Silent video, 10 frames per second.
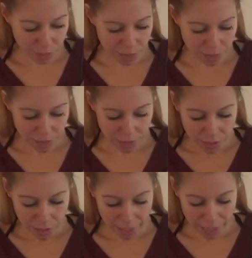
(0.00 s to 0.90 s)
me,
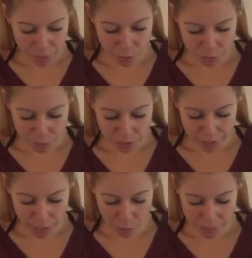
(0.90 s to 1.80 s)
I was wondering
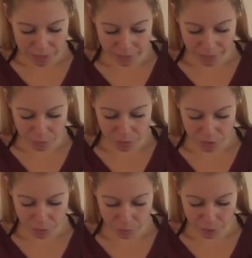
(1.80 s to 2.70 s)
how many times
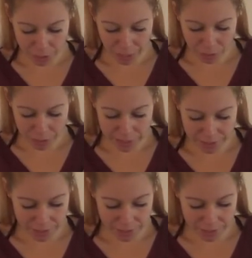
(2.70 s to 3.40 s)
does a barn owl eat